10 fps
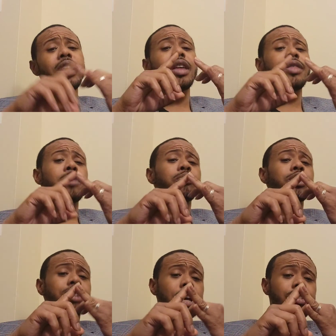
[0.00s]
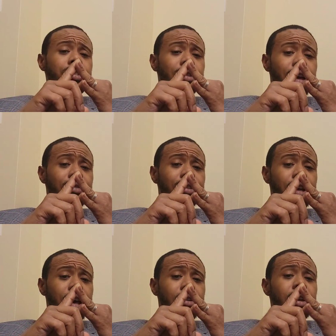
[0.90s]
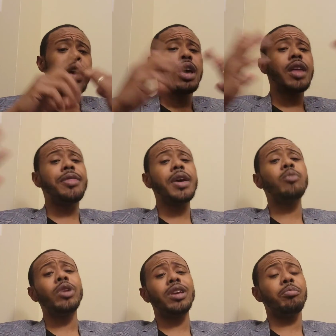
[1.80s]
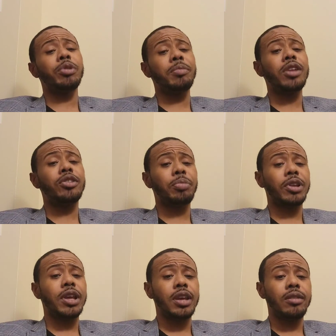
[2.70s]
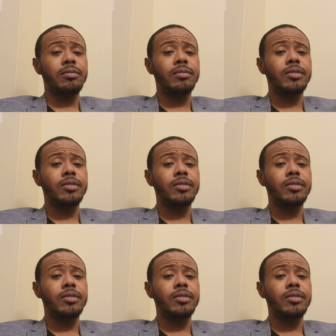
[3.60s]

and then protect your lifestyle, and then we implement a plan.